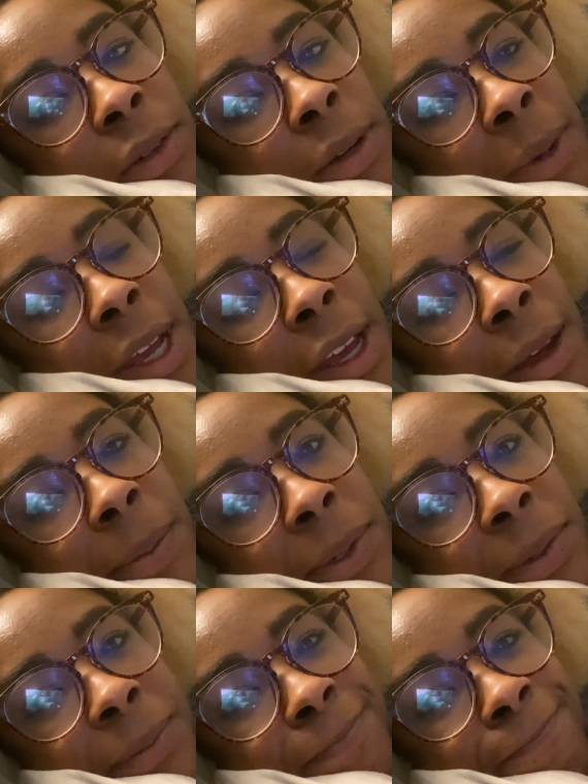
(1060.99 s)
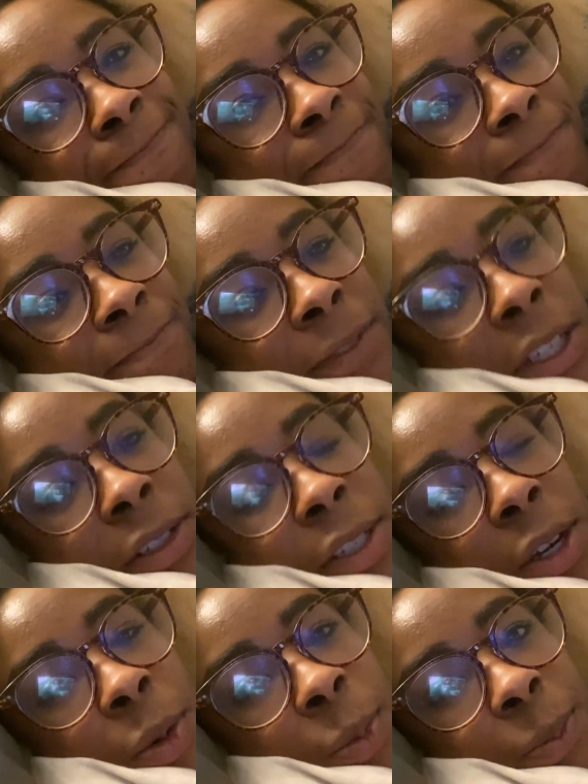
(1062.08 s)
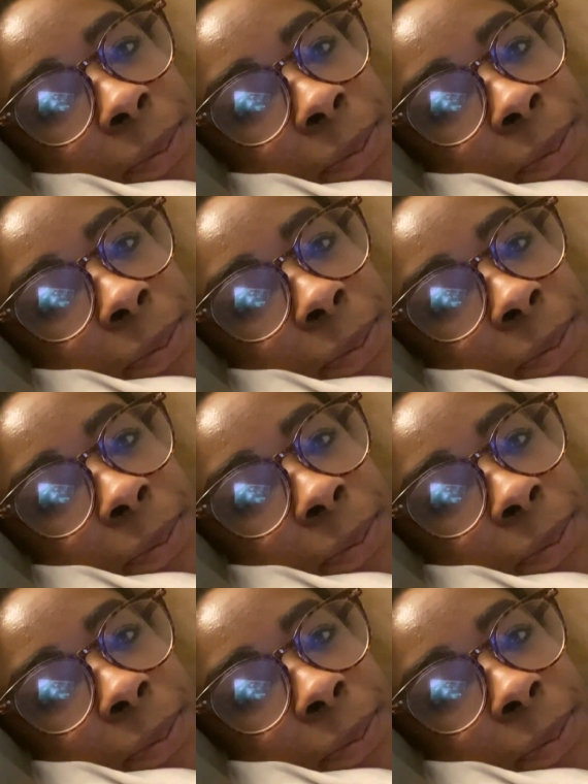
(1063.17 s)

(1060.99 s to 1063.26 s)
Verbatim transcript: what might happen. So.